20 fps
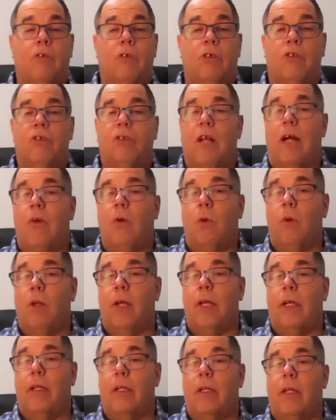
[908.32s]
just not
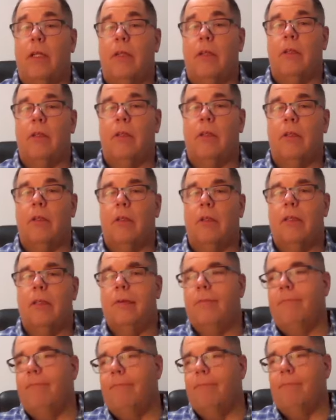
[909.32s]
only
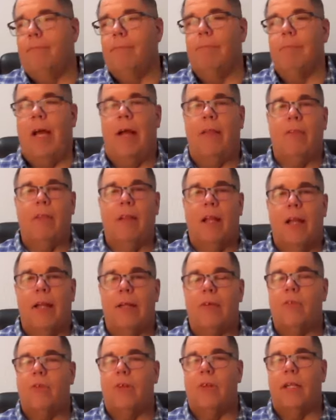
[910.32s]
in
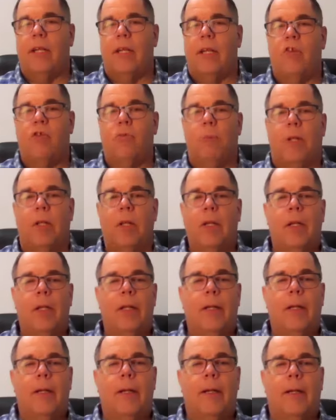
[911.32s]
athletics and things, but
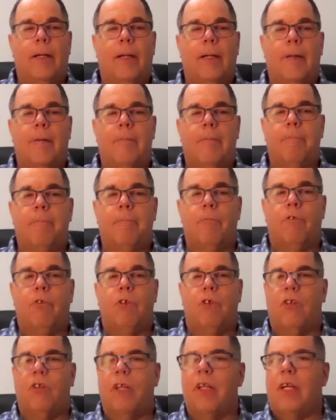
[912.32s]

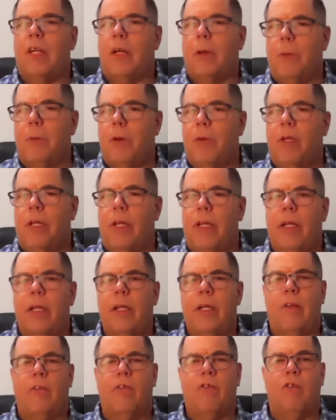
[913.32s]
just in the community
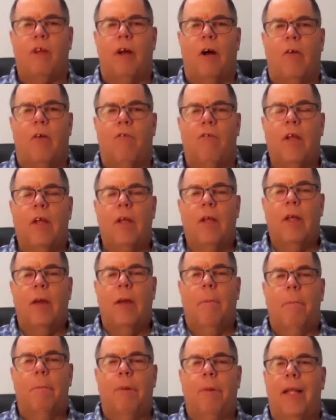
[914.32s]
itself.
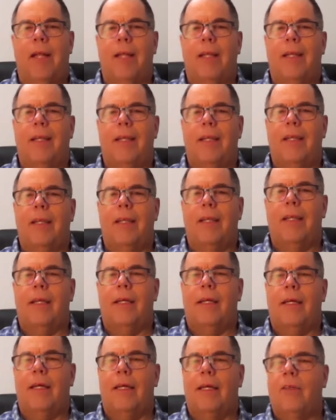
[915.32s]
But
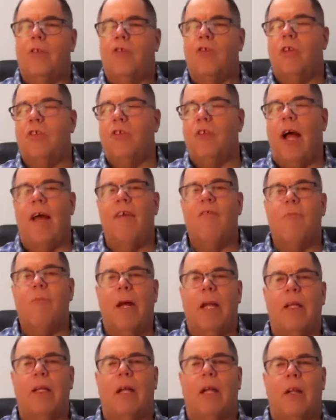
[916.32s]
since I've
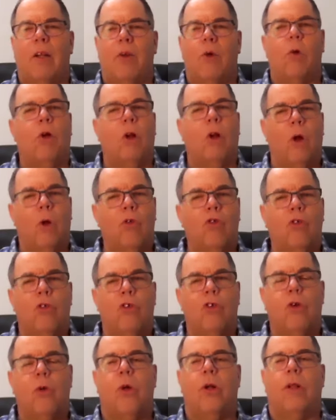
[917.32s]
been a little closer
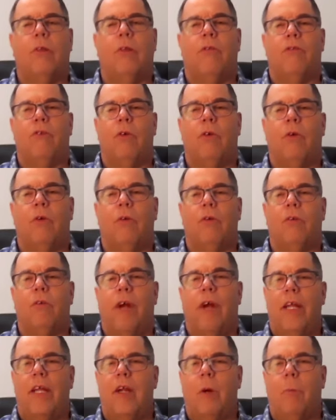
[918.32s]
to it through the
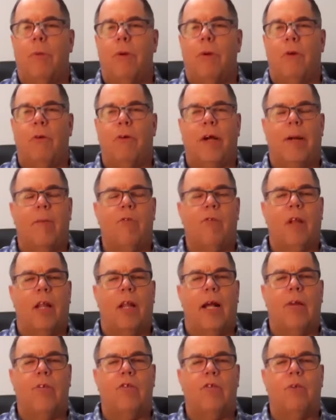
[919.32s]
radio programs the
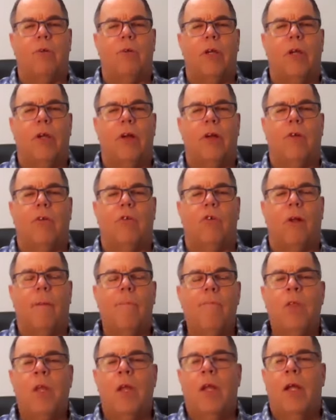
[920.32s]
last 2 years,